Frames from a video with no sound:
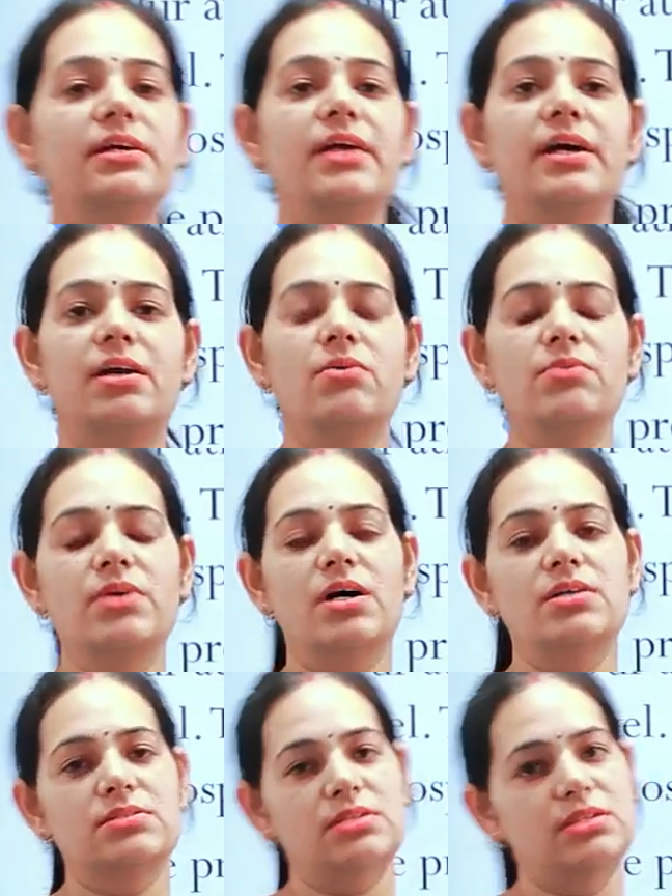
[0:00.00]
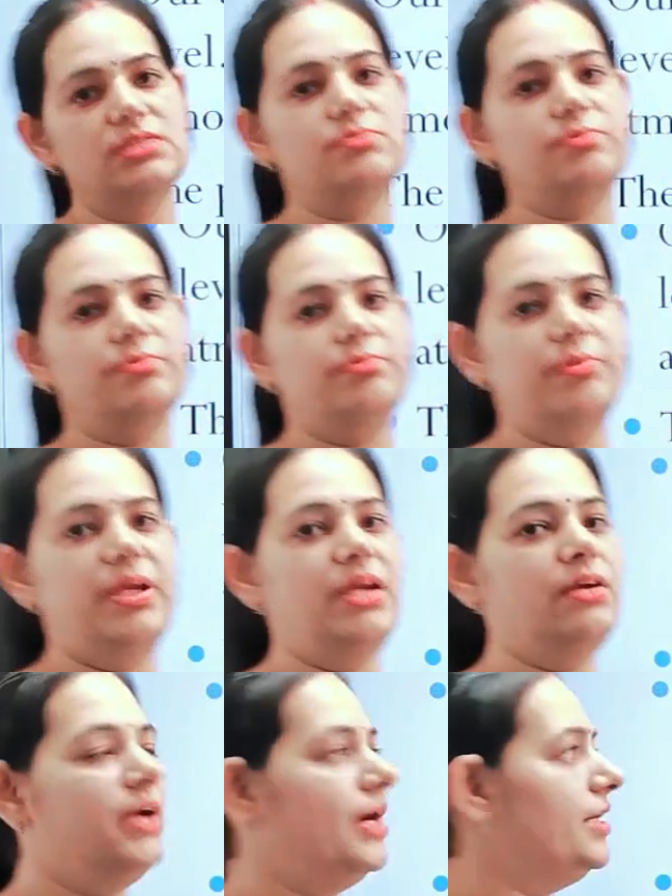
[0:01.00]
around us is
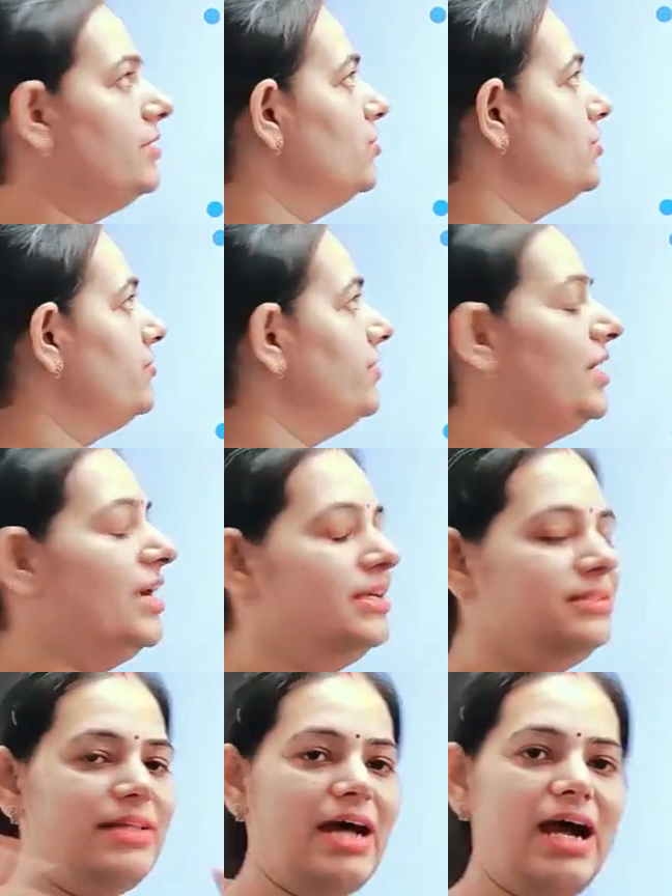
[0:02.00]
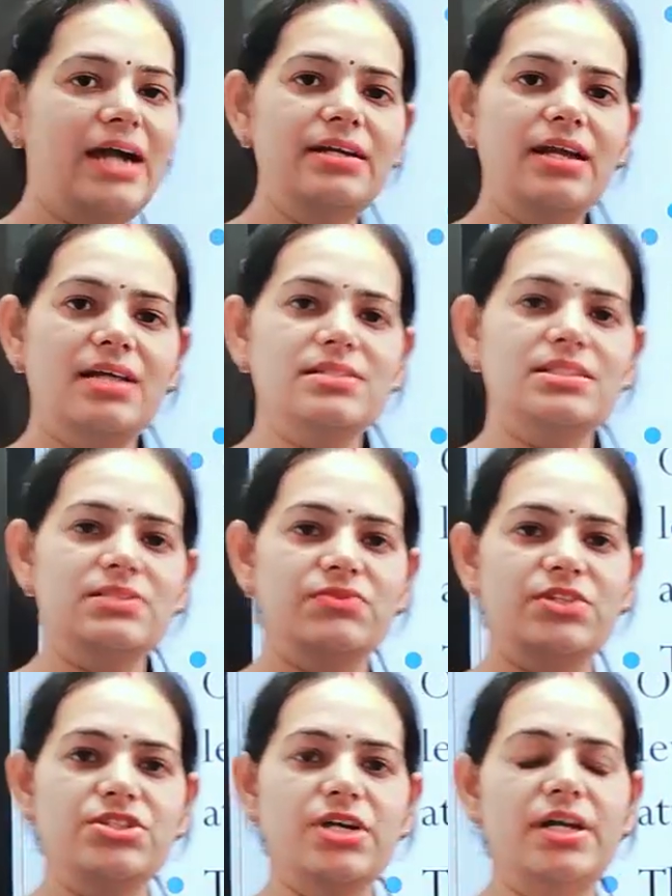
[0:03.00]
make atmosphere, and that gases
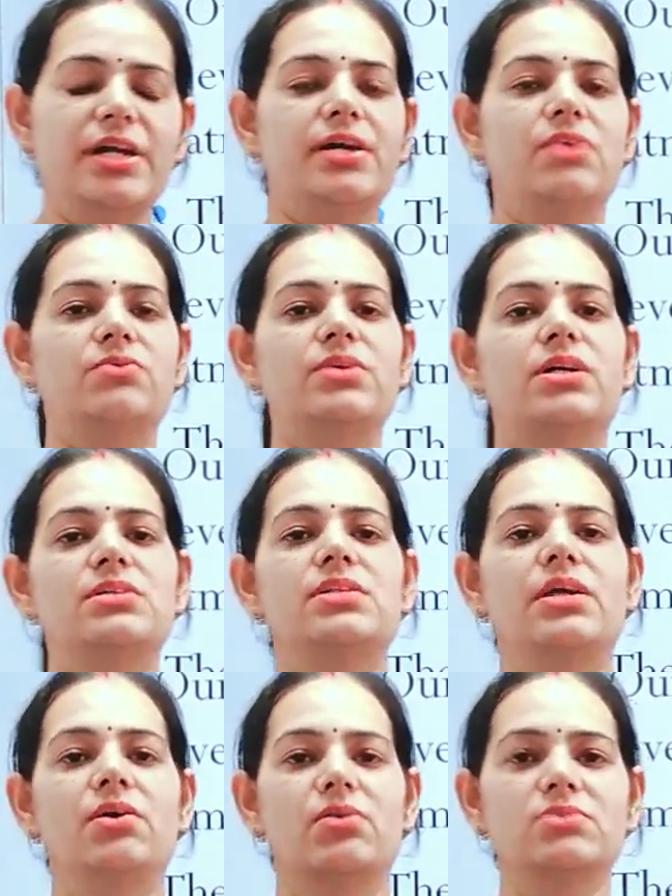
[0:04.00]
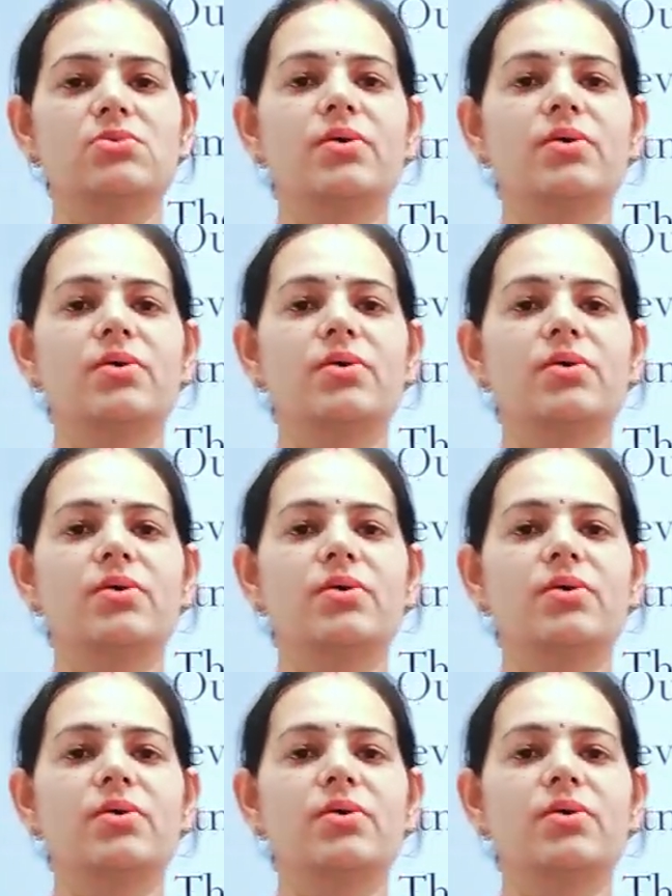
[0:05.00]
which are around us, they also